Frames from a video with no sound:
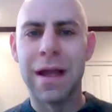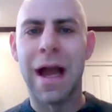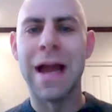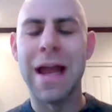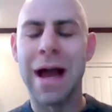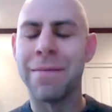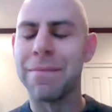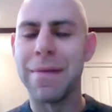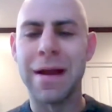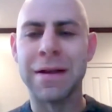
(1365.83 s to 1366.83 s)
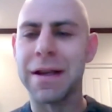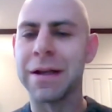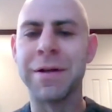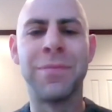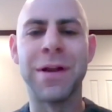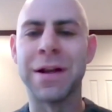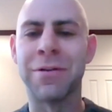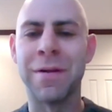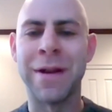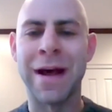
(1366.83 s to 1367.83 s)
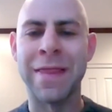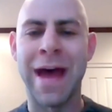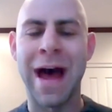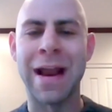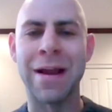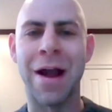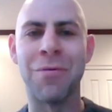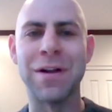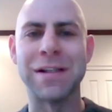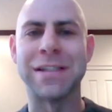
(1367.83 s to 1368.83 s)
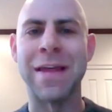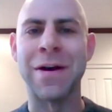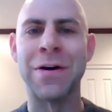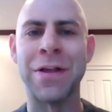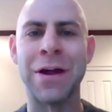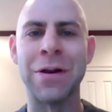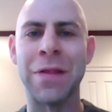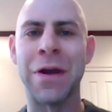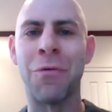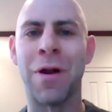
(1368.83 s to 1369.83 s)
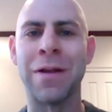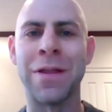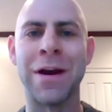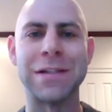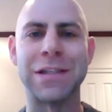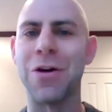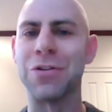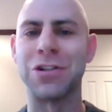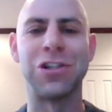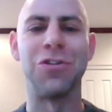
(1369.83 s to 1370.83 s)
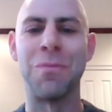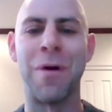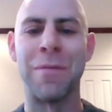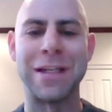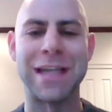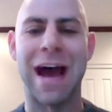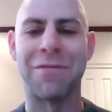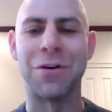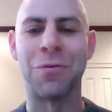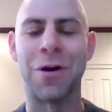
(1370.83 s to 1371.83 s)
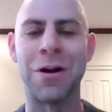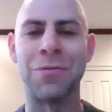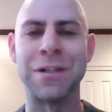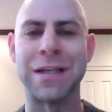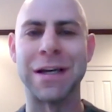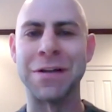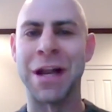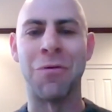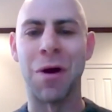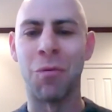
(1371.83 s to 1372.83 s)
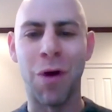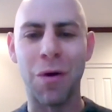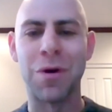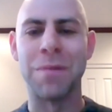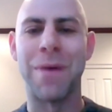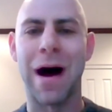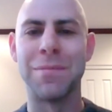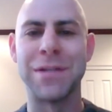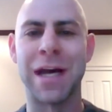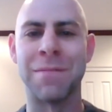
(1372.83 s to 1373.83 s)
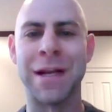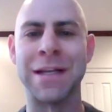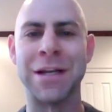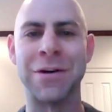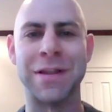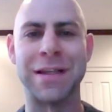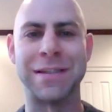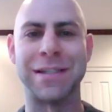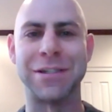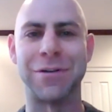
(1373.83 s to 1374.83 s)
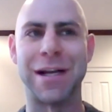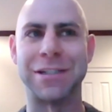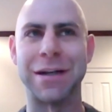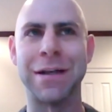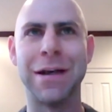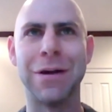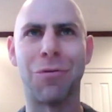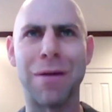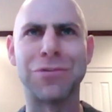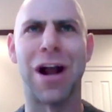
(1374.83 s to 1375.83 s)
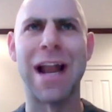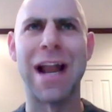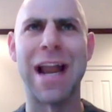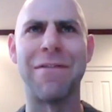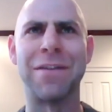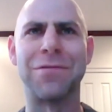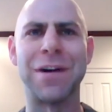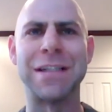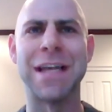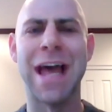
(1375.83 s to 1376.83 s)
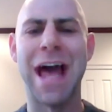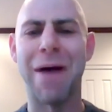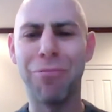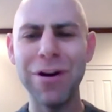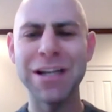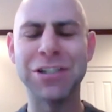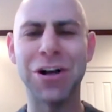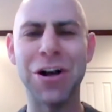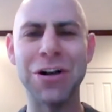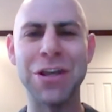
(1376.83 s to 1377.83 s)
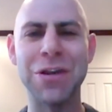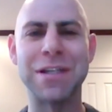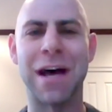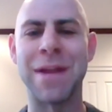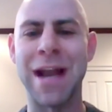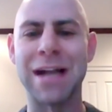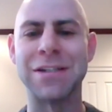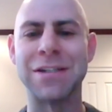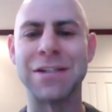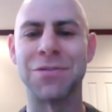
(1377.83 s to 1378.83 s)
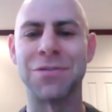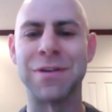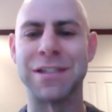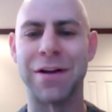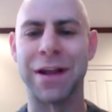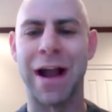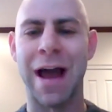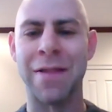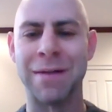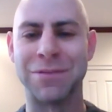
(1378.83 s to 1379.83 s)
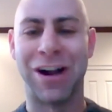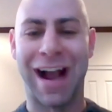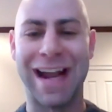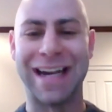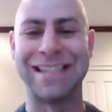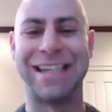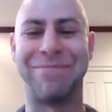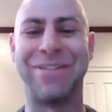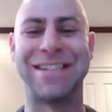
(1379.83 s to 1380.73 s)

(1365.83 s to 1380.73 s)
I'm in complete agreement on that. I will say though that one of those oh shoot moments afterward was what would Bob tell me to do in this situation where I'm trying to have influence? I'm pretty sure you would tell me not to insult the guy that I'm trying to